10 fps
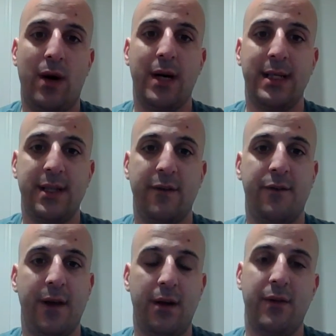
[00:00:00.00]
is a
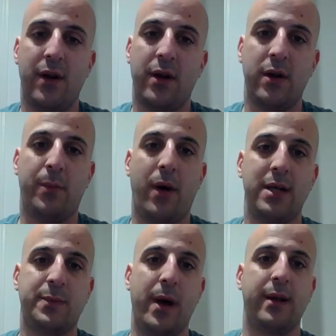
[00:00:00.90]
very, very good
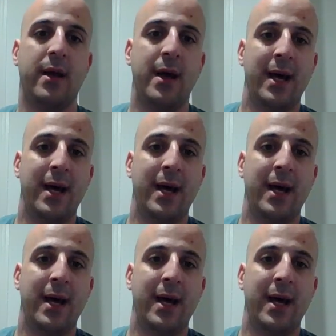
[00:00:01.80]
prospect,